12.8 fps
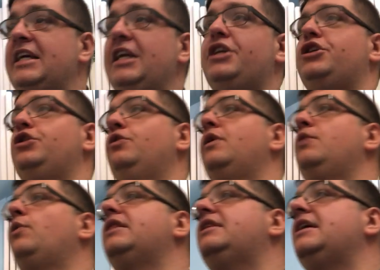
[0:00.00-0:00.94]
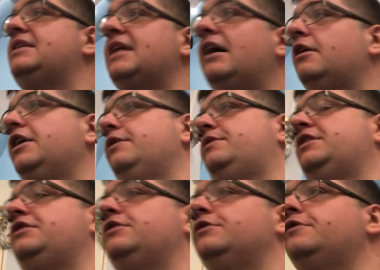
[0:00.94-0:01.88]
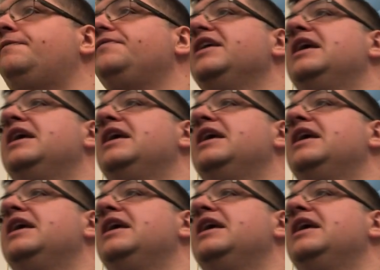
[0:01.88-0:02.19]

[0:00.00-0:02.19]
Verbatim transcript: teach you and what they tell you to do